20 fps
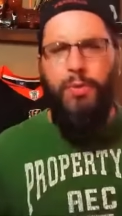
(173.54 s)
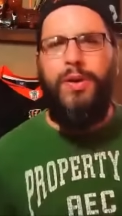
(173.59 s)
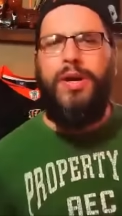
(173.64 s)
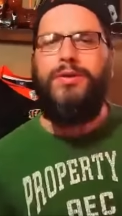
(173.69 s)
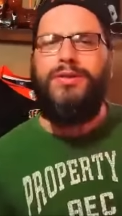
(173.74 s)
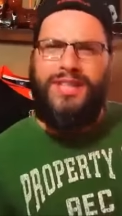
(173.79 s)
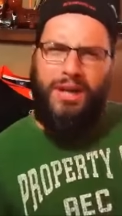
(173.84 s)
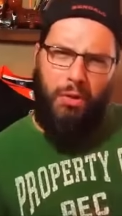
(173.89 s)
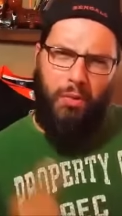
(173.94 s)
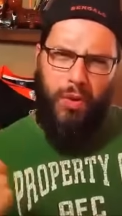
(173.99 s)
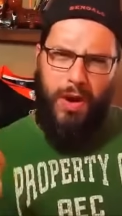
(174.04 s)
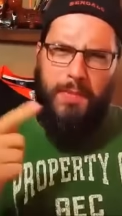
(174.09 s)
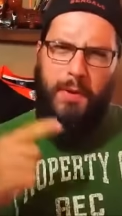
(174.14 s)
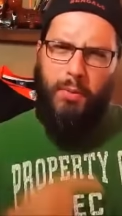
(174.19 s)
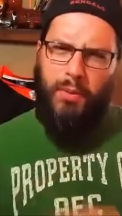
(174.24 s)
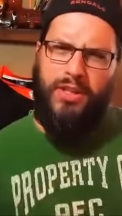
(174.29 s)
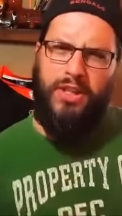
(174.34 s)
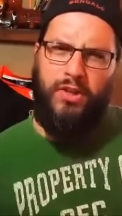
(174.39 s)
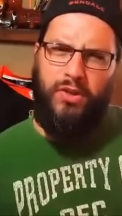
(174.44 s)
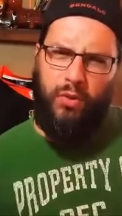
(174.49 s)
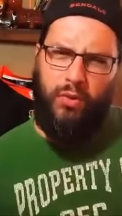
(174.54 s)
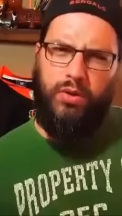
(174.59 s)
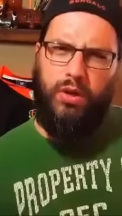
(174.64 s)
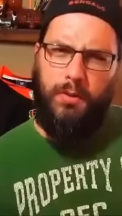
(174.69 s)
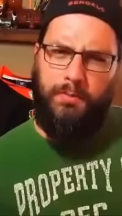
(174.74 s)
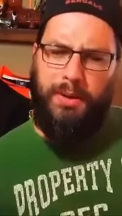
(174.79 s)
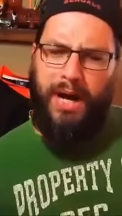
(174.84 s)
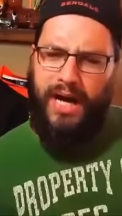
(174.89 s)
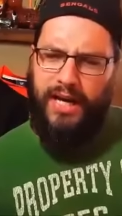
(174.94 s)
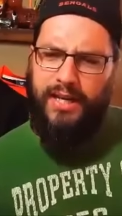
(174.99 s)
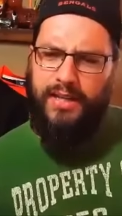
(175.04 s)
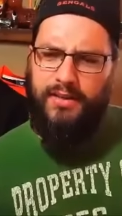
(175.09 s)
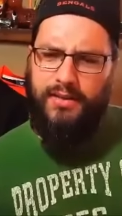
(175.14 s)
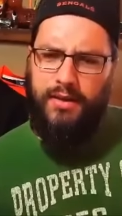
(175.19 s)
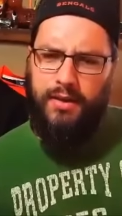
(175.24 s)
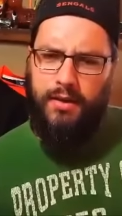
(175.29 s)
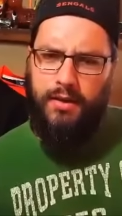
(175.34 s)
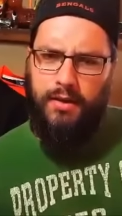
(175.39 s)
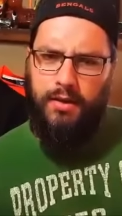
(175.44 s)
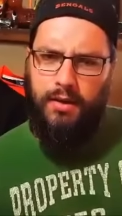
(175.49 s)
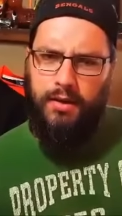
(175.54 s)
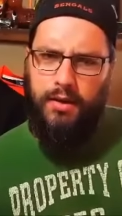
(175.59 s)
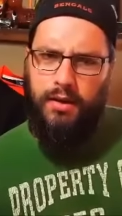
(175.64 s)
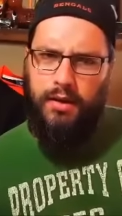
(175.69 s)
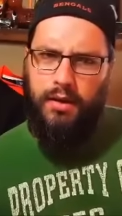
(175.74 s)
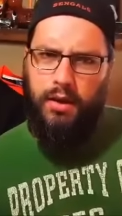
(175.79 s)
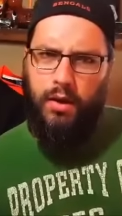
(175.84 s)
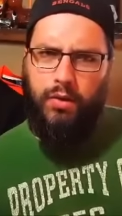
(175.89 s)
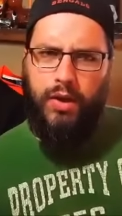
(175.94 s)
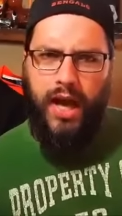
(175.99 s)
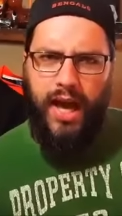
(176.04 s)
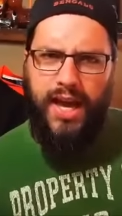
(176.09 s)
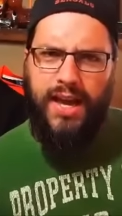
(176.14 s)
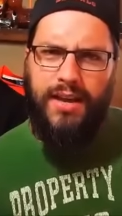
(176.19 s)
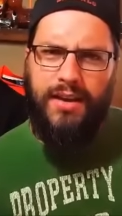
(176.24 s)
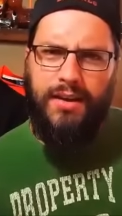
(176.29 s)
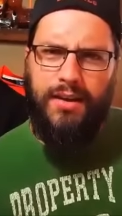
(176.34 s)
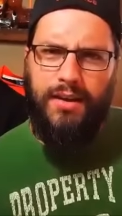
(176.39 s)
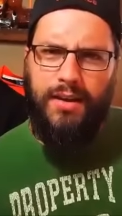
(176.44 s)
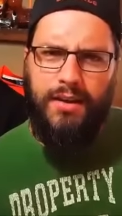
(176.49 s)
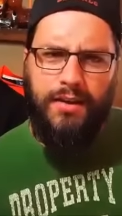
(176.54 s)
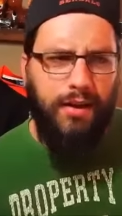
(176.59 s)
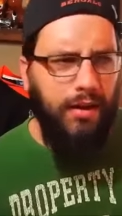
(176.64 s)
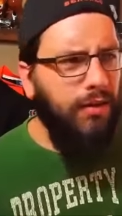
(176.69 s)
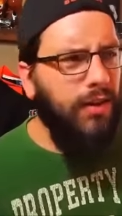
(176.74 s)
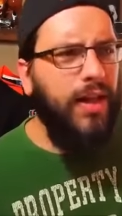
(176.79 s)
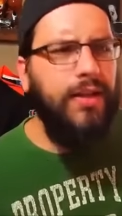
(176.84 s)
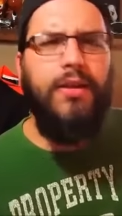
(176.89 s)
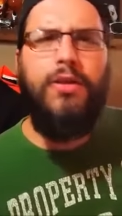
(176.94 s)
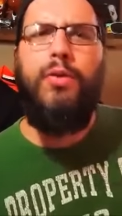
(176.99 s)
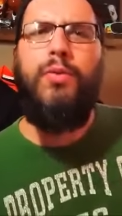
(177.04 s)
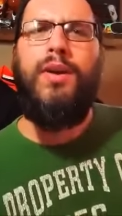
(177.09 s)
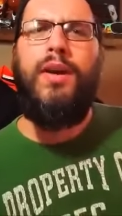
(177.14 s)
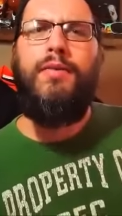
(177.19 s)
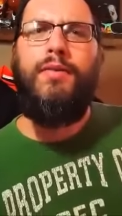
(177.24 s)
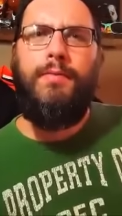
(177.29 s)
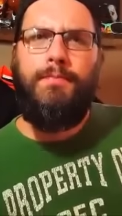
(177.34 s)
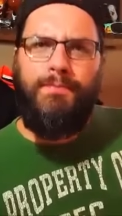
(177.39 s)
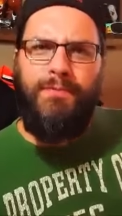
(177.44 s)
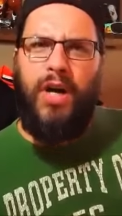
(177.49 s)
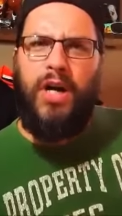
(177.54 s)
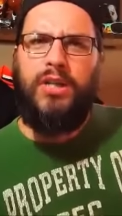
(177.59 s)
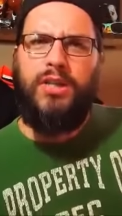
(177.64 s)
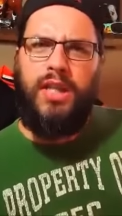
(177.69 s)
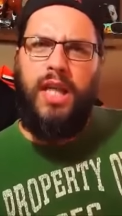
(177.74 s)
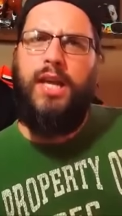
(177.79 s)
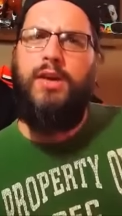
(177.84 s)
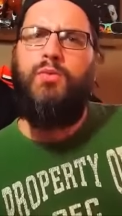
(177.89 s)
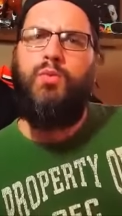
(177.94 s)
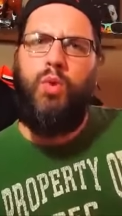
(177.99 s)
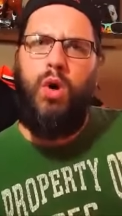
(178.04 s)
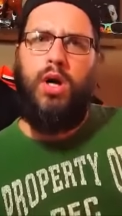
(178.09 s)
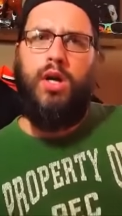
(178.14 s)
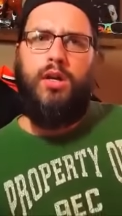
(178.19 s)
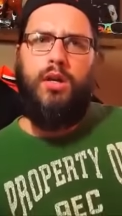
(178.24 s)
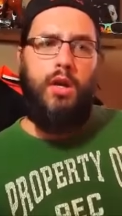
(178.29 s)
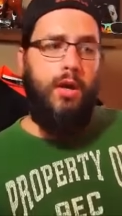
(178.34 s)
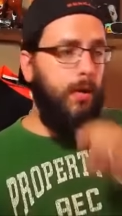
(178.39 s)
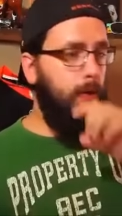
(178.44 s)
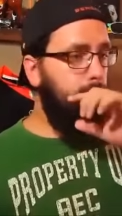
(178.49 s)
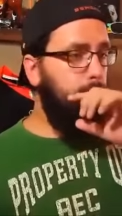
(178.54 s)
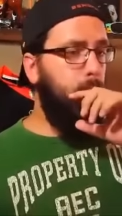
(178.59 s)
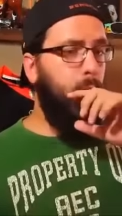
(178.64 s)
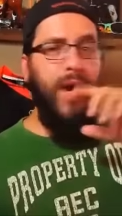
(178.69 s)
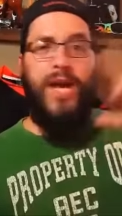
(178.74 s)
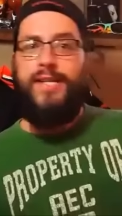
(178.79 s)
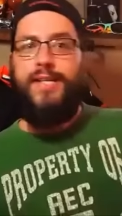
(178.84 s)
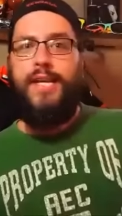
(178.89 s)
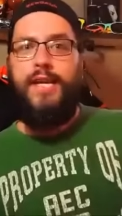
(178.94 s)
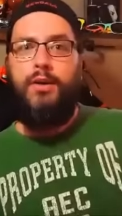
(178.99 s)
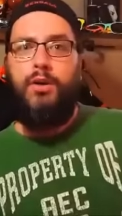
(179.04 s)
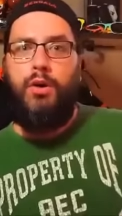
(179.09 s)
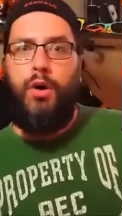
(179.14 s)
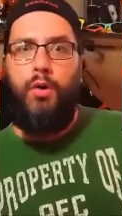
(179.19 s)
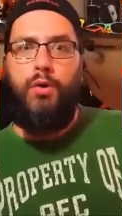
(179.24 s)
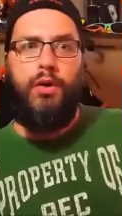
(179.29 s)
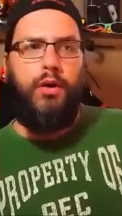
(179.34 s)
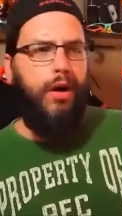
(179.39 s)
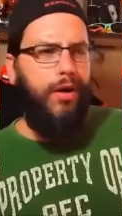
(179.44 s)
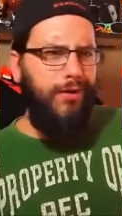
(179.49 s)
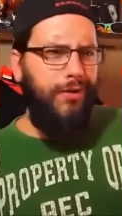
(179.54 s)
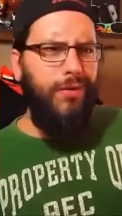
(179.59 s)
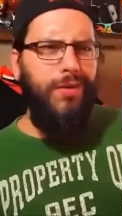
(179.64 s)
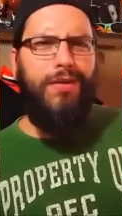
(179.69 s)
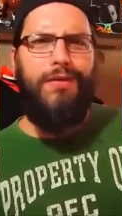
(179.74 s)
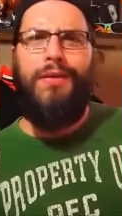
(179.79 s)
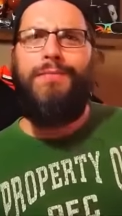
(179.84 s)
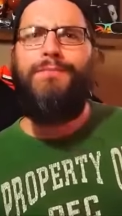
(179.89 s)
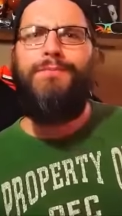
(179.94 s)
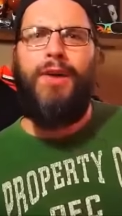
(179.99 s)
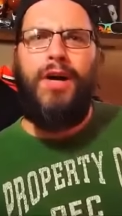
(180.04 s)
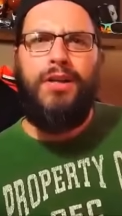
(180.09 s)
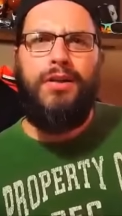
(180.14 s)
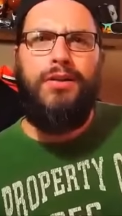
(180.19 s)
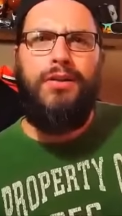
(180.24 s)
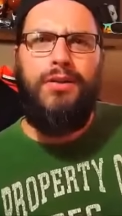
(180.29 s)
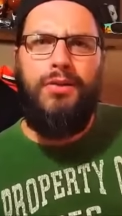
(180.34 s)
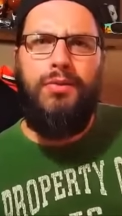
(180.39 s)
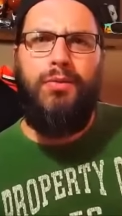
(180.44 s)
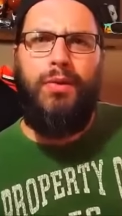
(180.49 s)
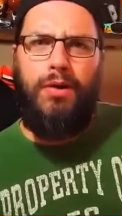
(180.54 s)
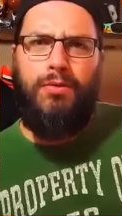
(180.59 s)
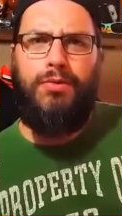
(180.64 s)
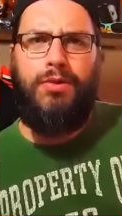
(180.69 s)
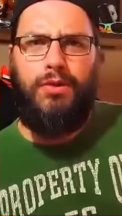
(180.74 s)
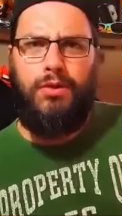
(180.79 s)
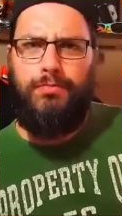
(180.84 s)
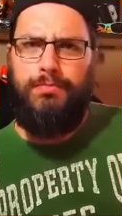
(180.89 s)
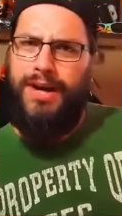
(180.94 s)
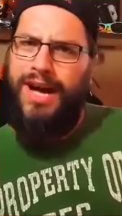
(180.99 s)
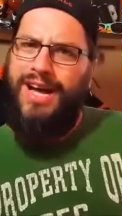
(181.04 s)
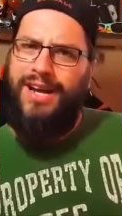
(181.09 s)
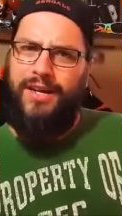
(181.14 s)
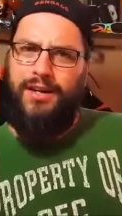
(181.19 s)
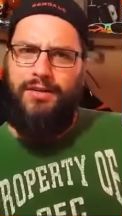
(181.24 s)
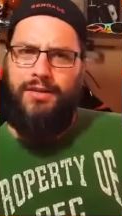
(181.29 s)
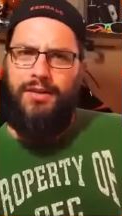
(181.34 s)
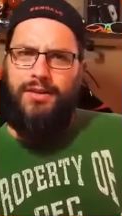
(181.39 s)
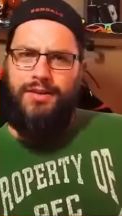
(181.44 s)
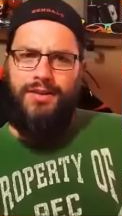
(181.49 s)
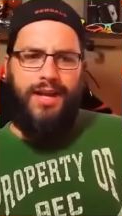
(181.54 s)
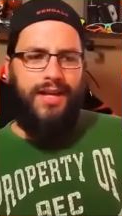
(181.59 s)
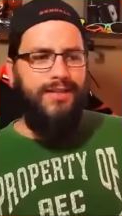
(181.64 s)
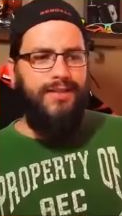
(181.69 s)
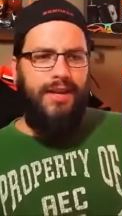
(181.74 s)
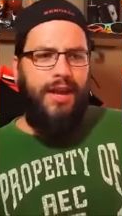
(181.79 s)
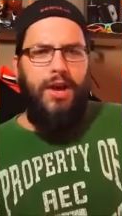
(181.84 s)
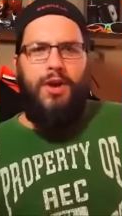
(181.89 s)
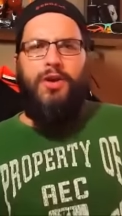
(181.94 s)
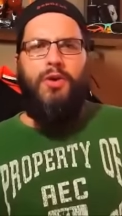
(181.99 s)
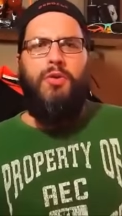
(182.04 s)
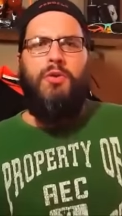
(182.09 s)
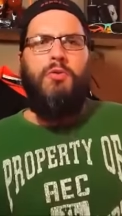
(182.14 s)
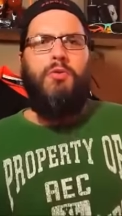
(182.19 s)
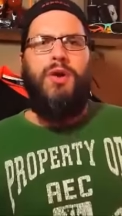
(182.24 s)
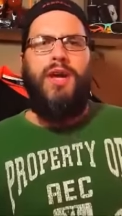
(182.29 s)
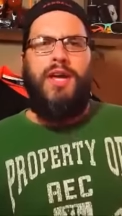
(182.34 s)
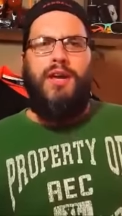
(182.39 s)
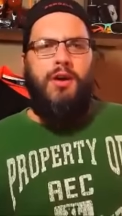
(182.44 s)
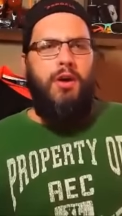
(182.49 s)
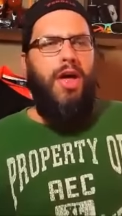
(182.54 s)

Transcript: We don't tell women what to do with their bodies. Okay? They're allowed to do whatever the fuck they want. You 18 or older, do whatever the fuck you want with your body. That's who are we?